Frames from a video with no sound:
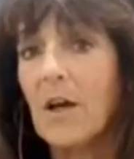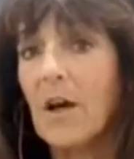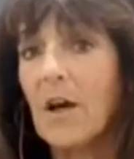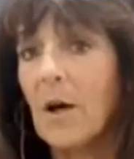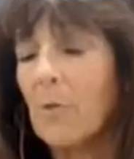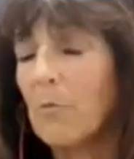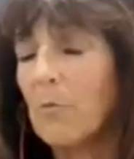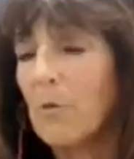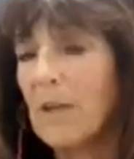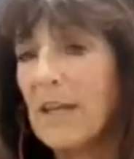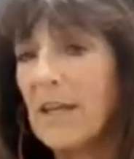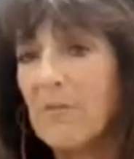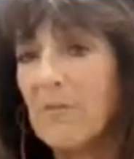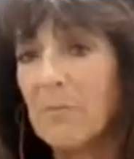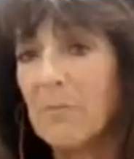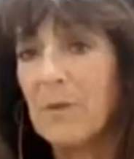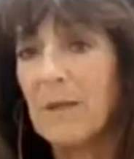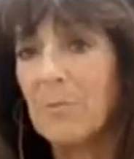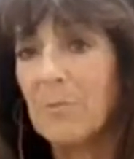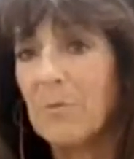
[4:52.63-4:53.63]
Um, we
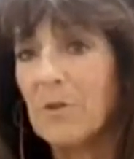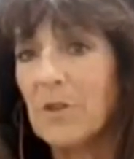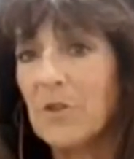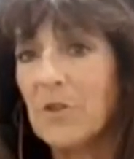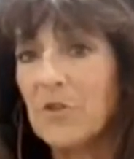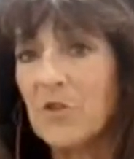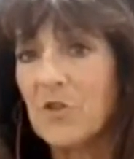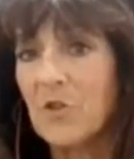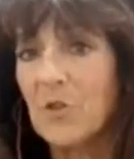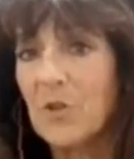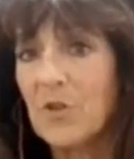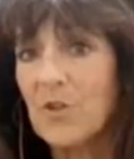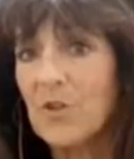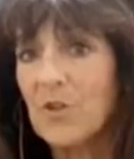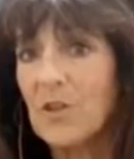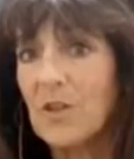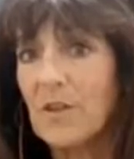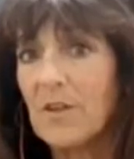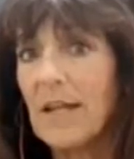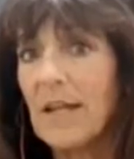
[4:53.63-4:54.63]
have people in
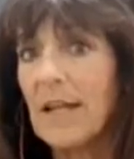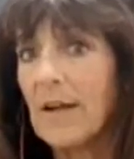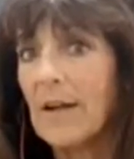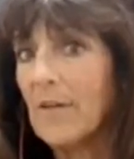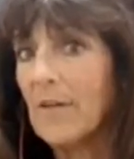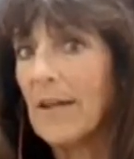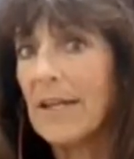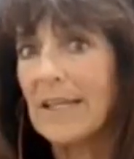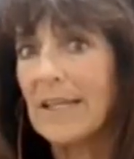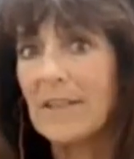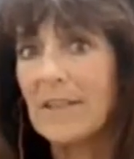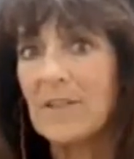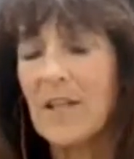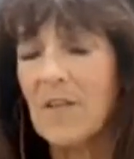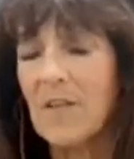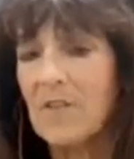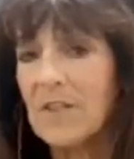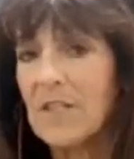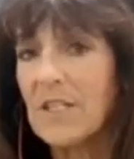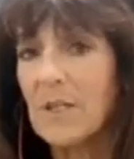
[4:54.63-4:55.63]
Georgia that are like
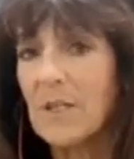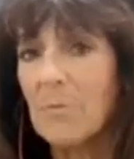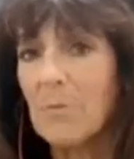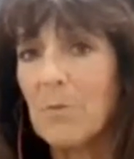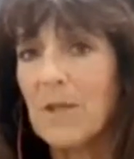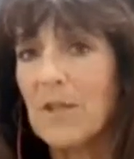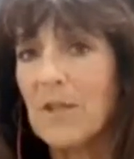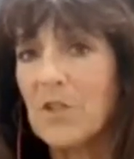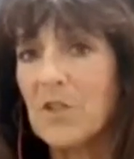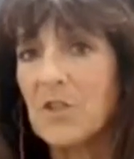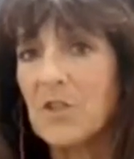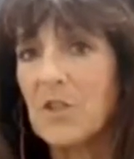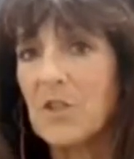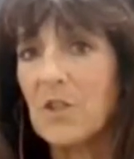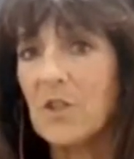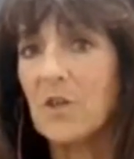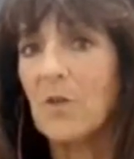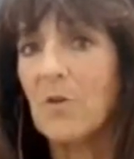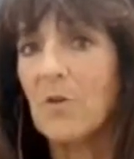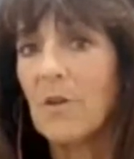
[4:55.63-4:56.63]
seventeen pages.
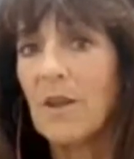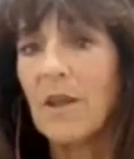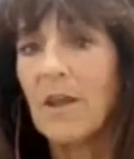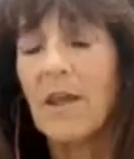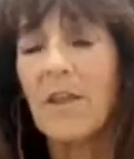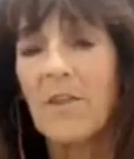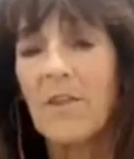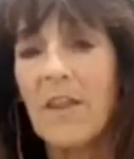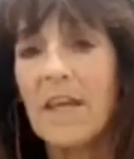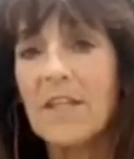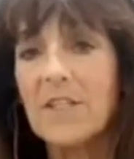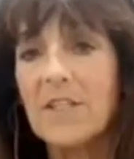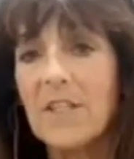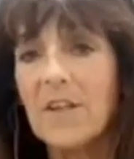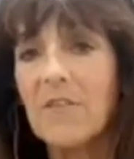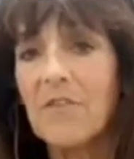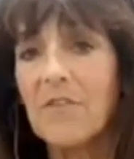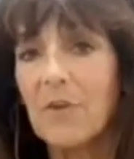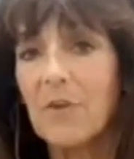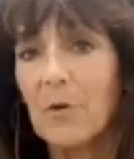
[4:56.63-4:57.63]
You know, they
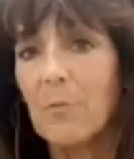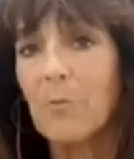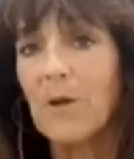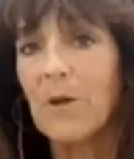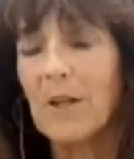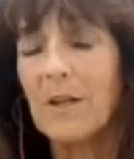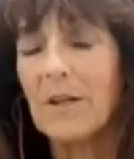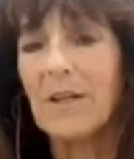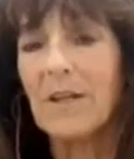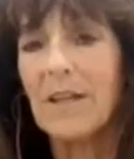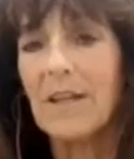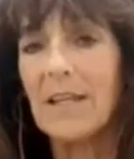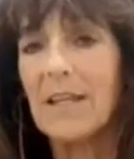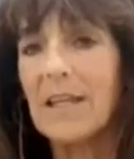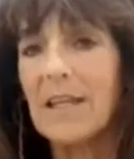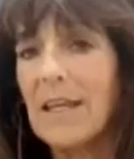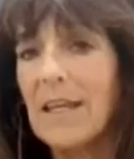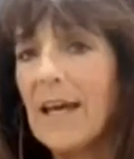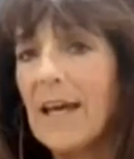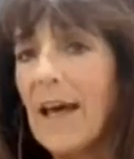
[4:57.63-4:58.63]
differ, but
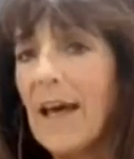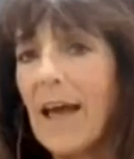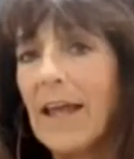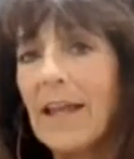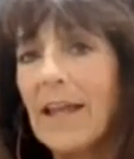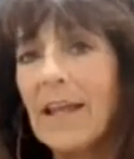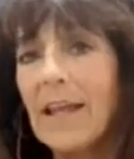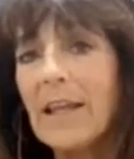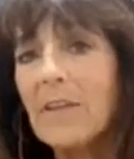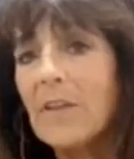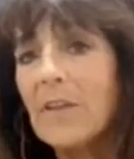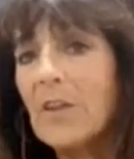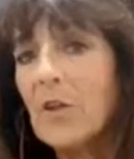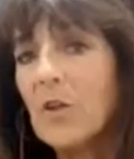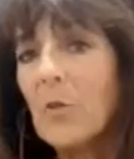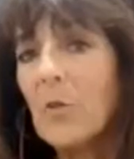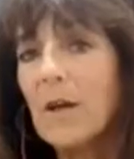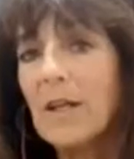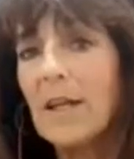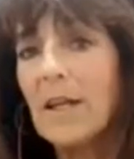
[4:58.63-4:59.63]
yeah, and, and you
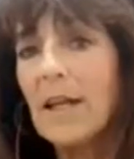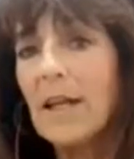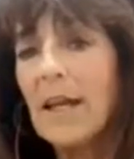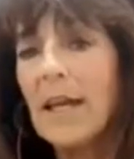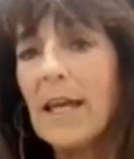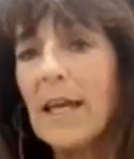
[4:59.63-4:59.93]
know what?